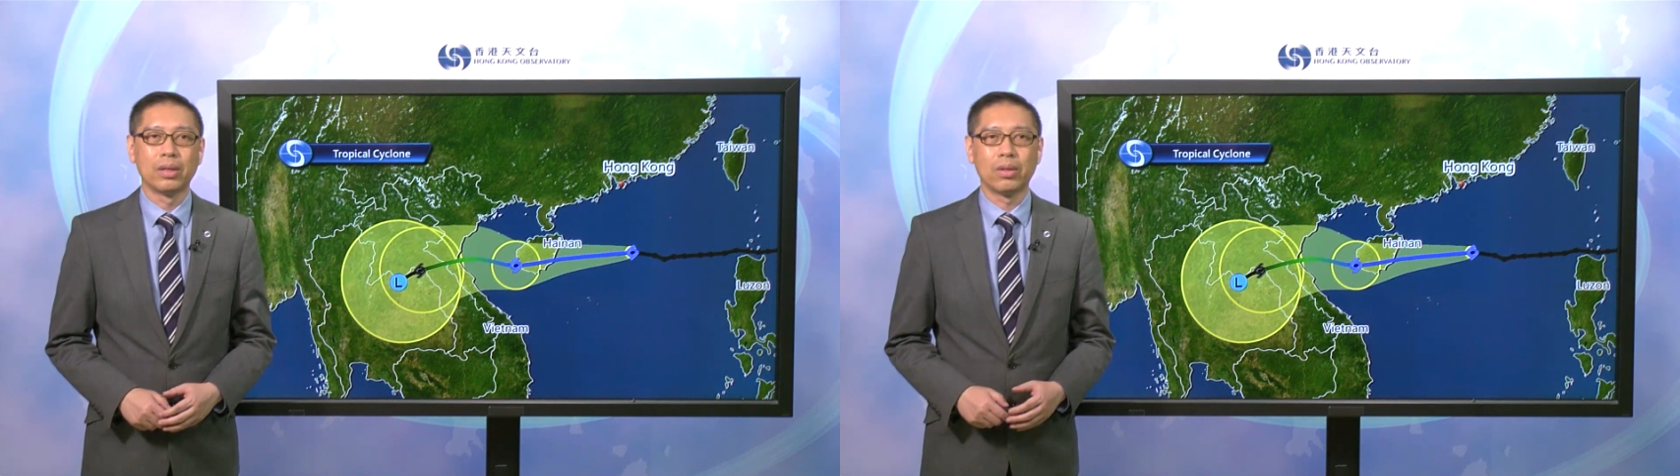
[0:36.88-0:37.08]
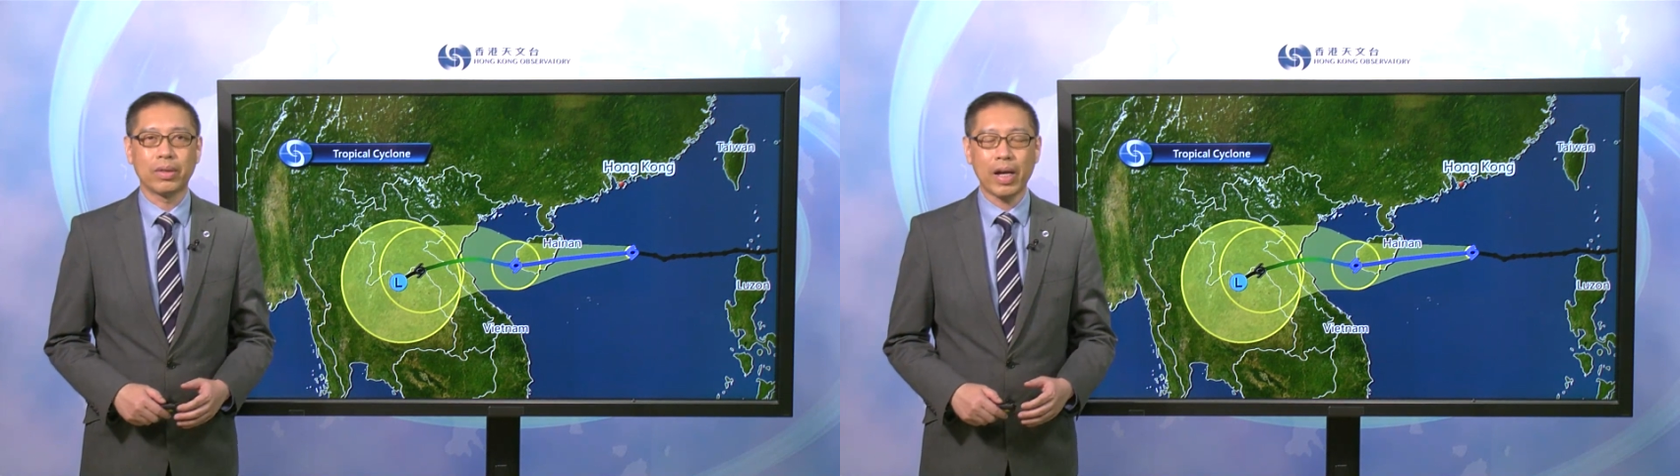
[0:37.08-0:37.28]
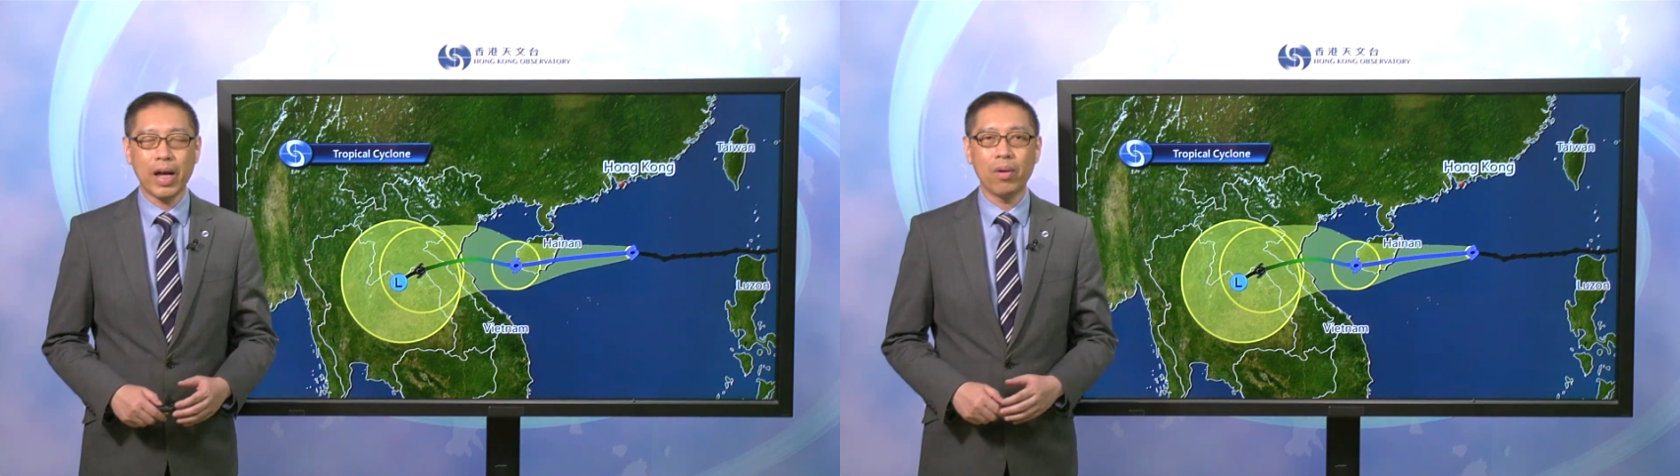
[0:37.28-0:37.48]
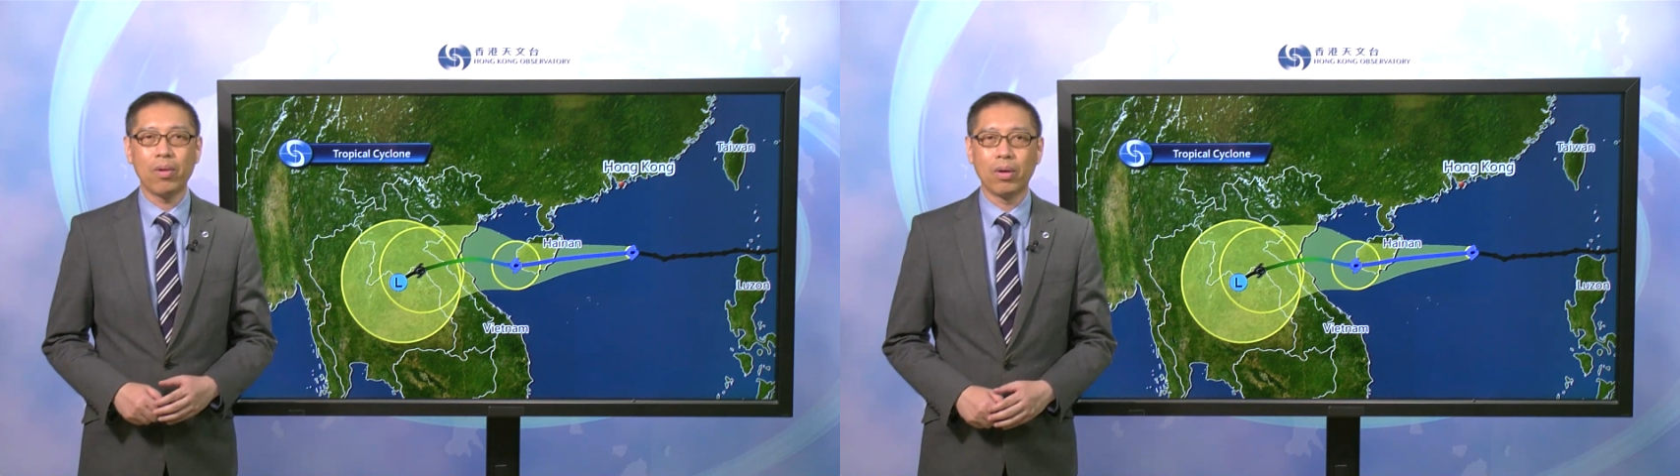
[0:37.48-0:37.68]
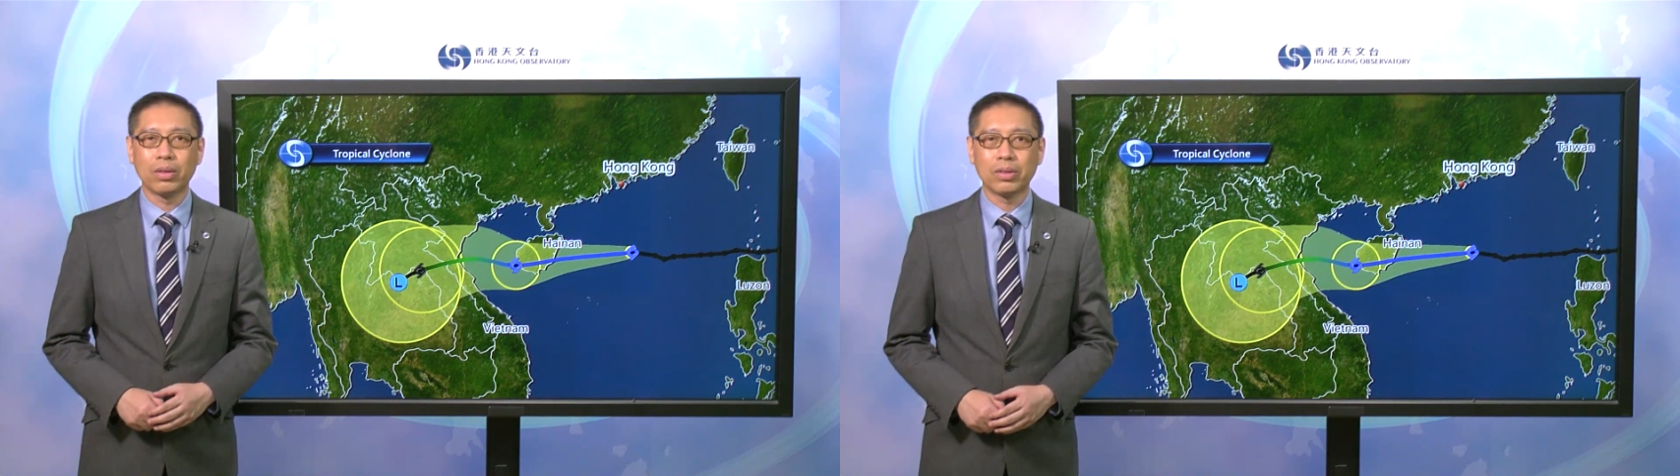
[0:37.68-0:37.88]
The gale
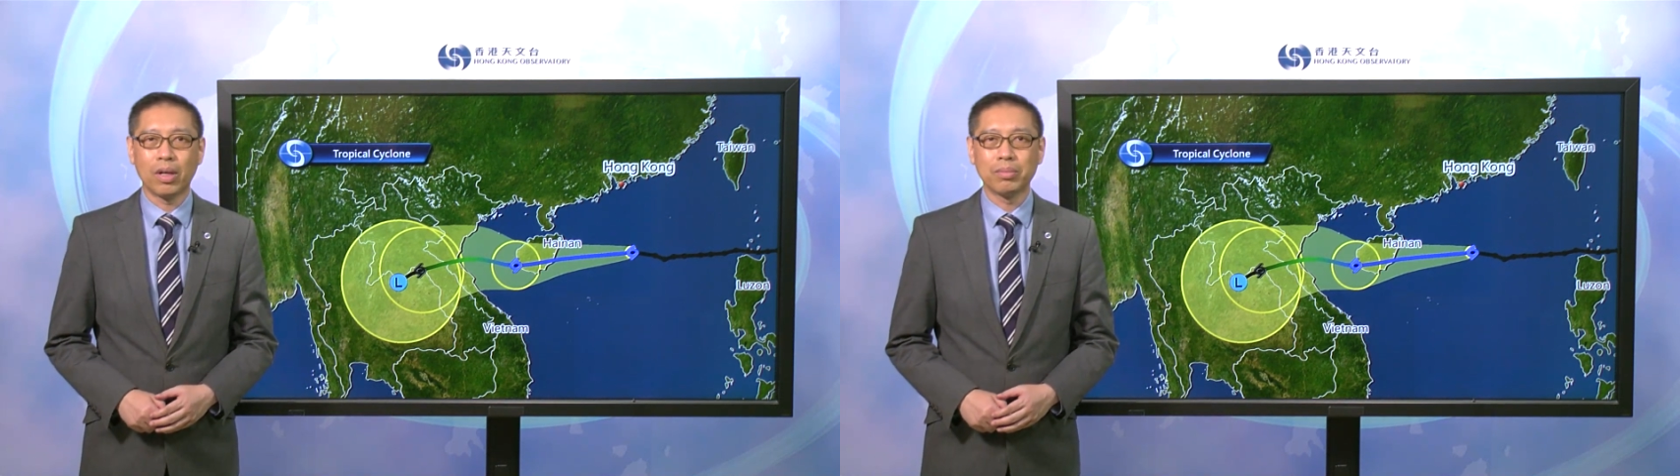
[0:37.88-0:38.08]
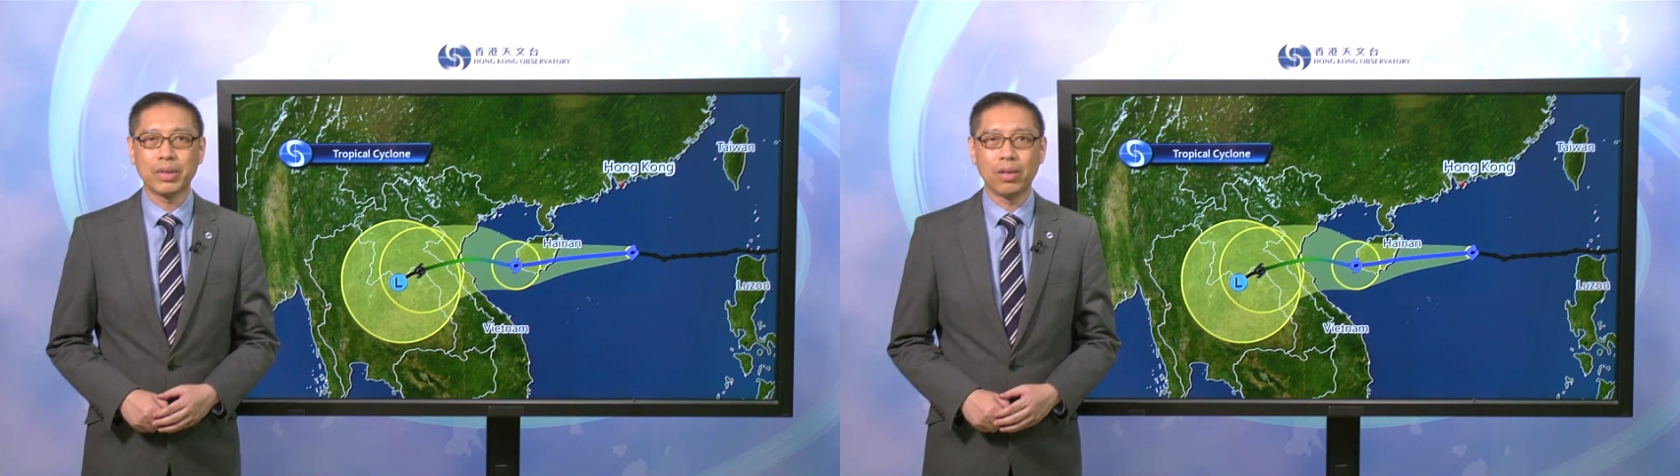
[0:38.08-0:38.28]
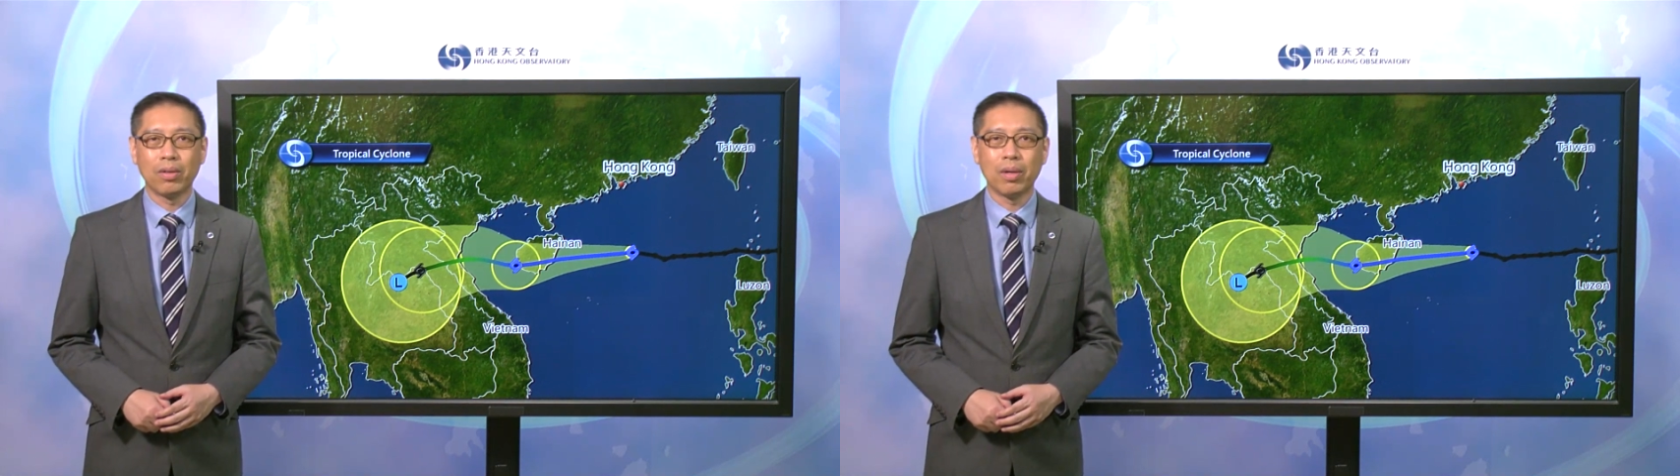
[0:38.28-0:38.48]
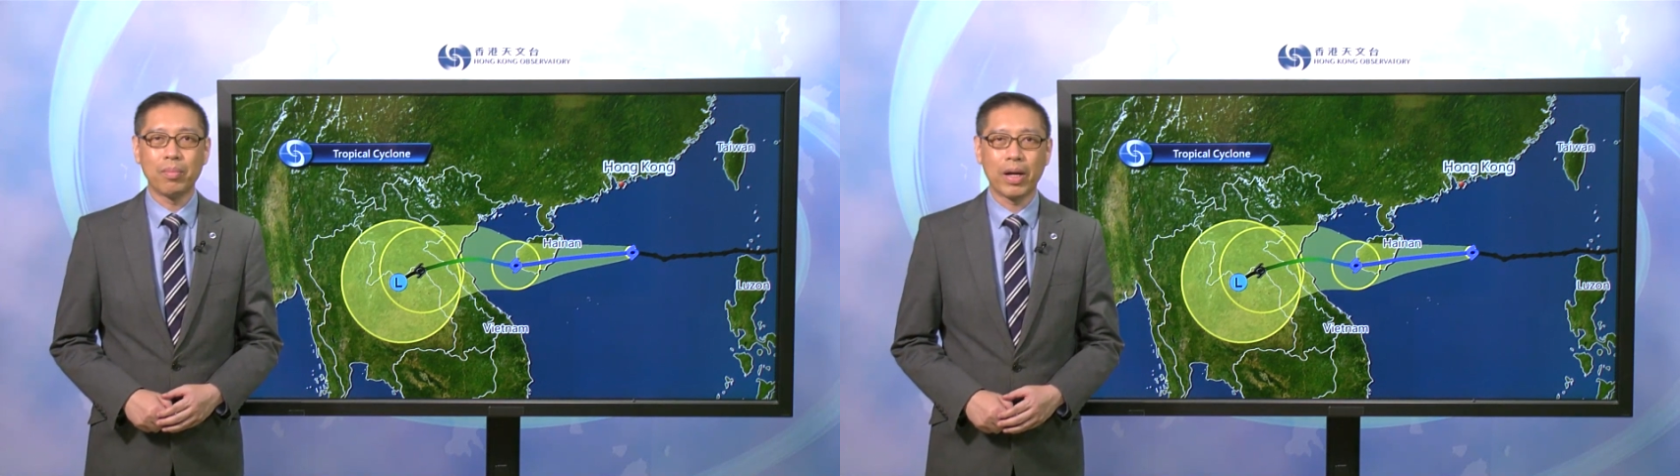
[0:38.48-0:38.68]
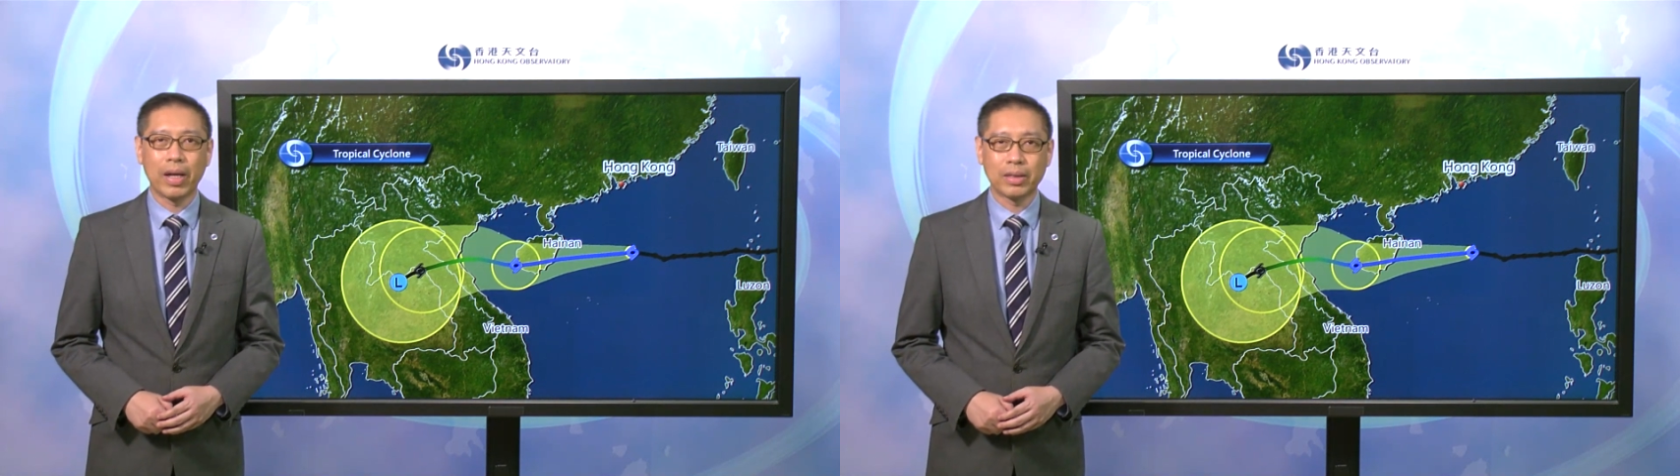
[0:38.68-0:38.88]
or storm signal
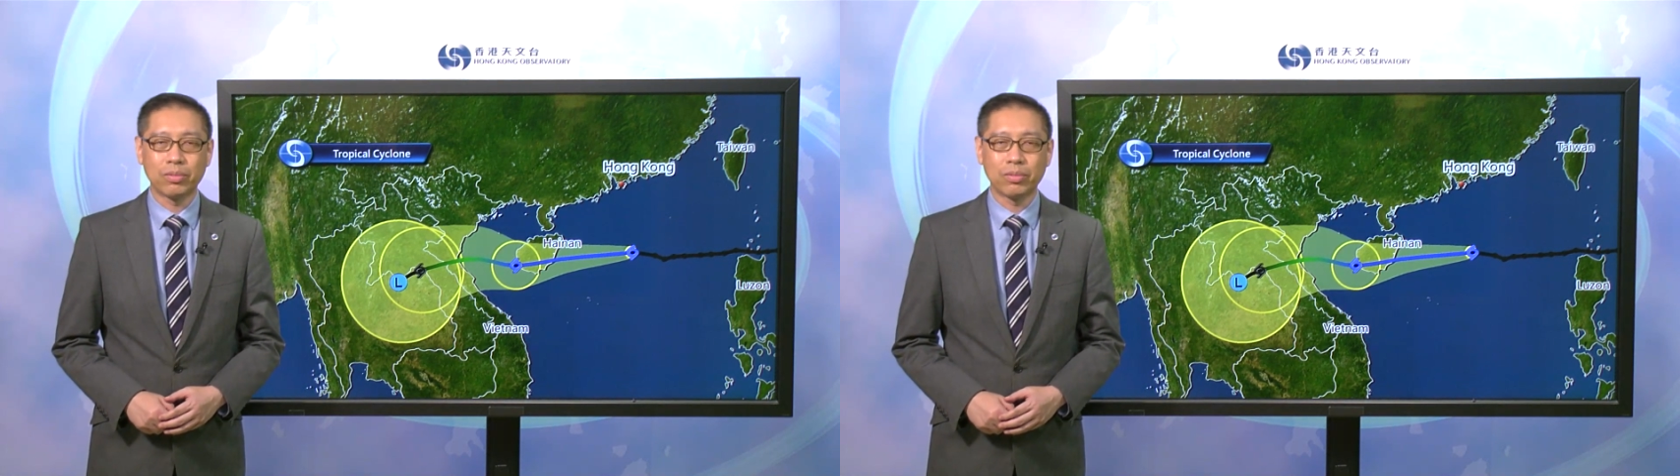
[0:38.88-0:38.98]
number 8